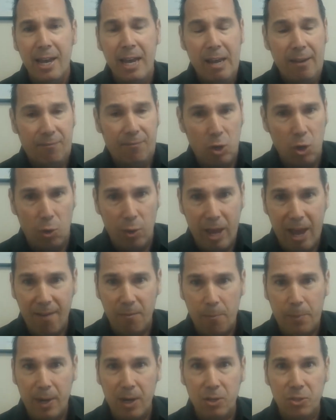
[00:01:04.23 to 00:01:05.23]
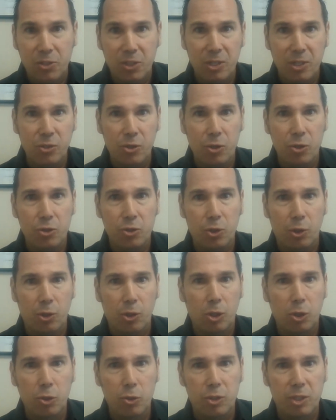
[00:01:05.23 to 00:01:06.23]
If you don't have a pair of scissors
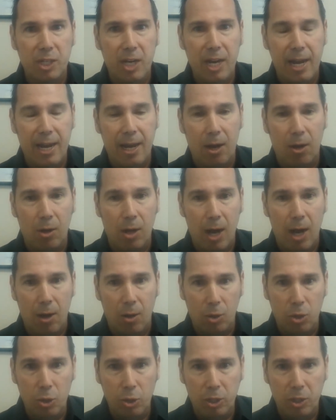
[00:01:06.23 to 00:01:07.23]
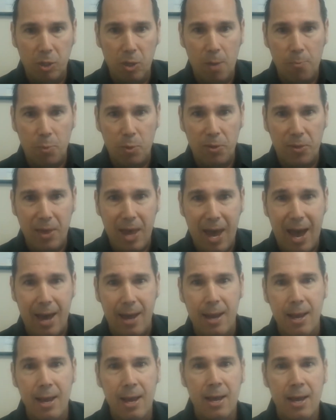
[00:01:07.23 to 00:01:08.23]
or glue today, I'll hook you up with
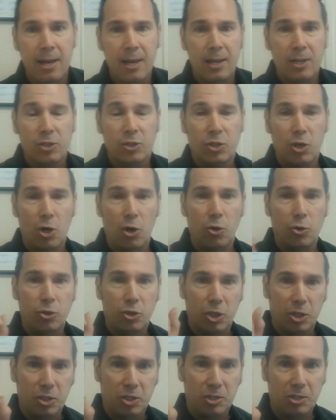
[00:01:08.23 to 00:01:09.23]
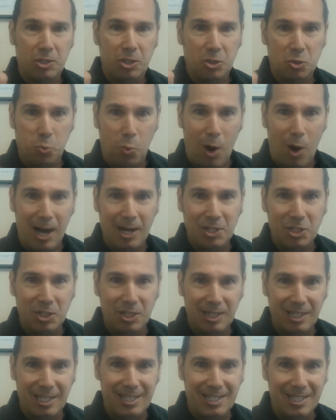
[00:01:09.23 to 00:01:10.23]
that. So just
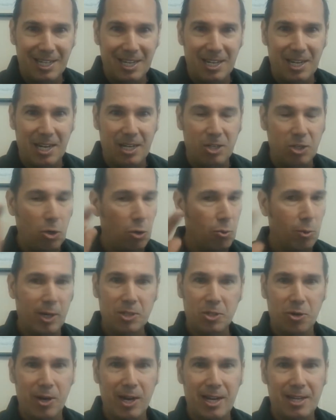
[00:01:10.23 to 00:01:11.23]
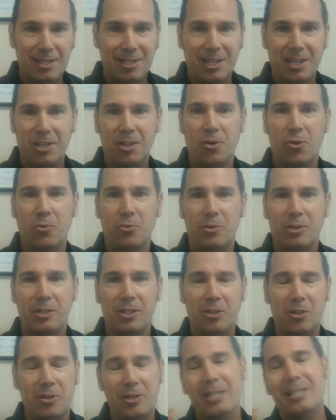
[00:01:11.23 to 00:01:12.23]
watch and listen, and don't raise your hand saying
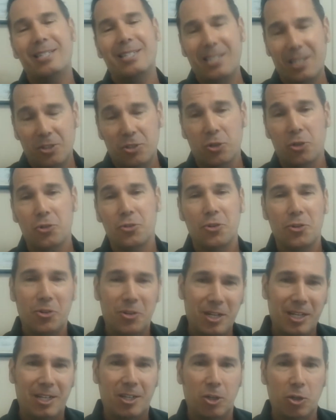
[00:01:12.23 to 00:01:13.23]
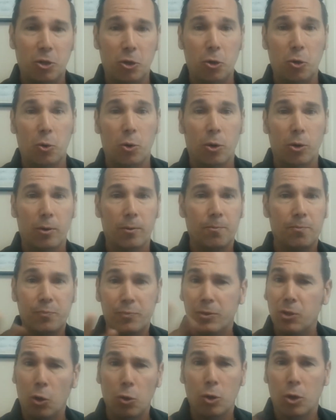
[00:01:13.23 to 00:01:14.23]
you need scissors or you need glue, or
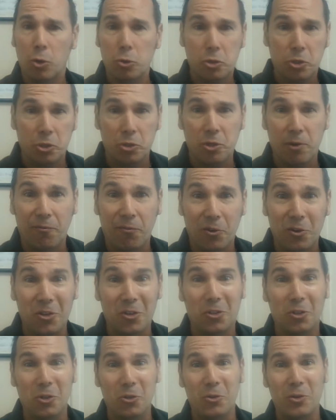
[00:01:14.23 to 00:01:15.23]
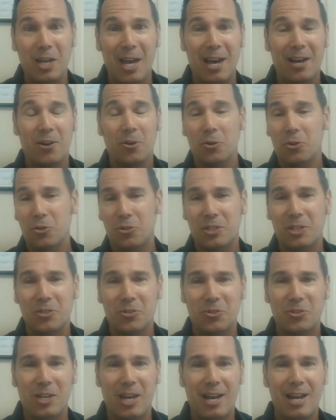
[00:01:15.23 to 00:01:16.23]
don't go searching for your glue yet or your
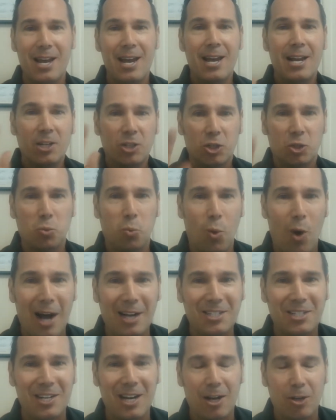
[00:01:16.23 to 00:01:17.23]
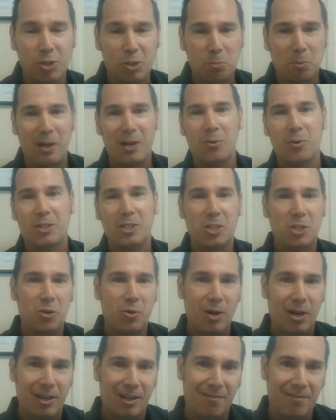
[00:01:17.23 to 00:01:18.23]
scissors yet. Just watch, and I'll explain what to
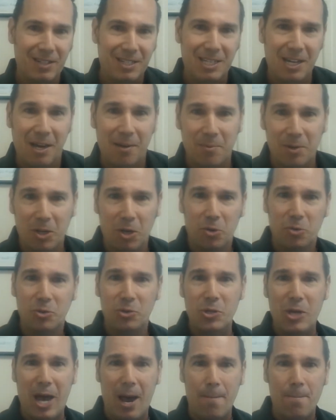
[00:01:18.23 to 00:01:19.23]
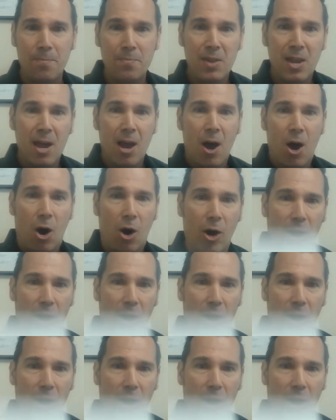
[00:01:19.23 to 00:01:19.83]
do, and I'll give you time to go do that. All